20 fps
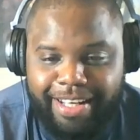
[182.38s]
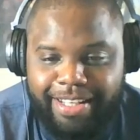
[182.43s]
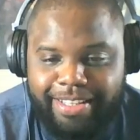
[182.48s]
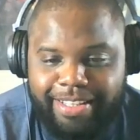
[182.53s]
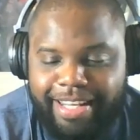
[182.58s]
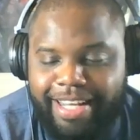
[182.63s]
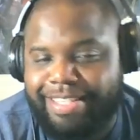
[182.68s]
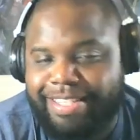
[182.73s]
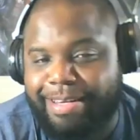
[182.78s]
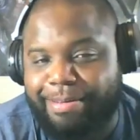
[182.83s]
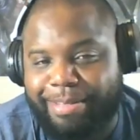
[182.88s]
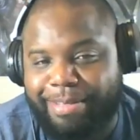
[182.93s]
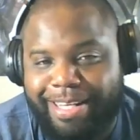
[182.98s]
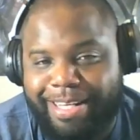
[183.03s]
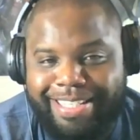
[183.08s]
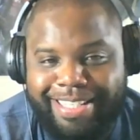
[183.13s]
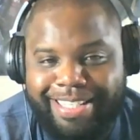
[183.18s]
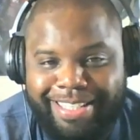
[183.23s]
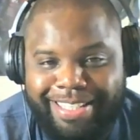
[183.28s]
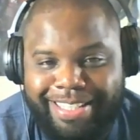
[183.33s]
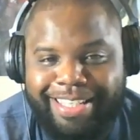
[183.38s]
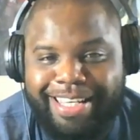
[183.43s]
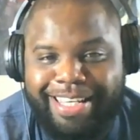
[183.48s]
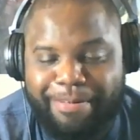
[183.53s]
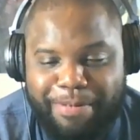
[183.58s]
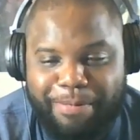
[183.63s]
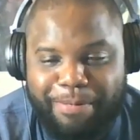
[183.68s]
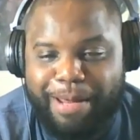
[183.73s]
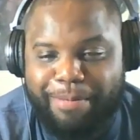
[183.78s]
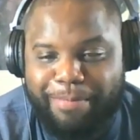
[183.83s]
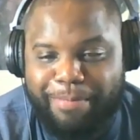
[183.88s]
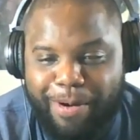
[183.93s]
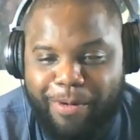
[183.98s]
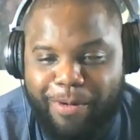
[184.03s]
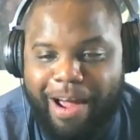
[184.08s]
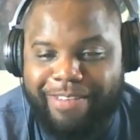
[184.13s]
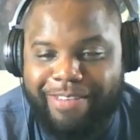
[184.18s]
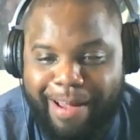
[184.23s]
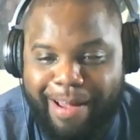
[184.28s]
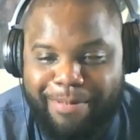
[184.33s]
uh, that's something that's keeping me and my
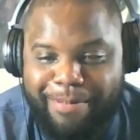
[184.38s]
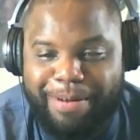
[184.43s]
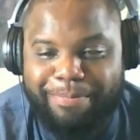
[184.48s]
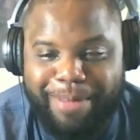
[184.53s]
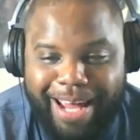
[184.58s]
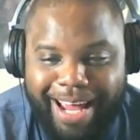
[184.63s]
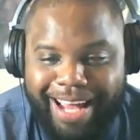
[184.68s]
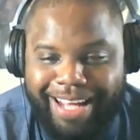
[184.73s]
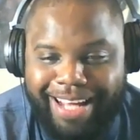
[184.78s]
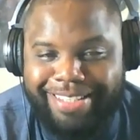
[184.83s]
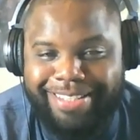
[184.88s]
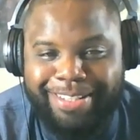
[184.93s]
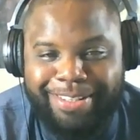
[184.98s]
wife coming back.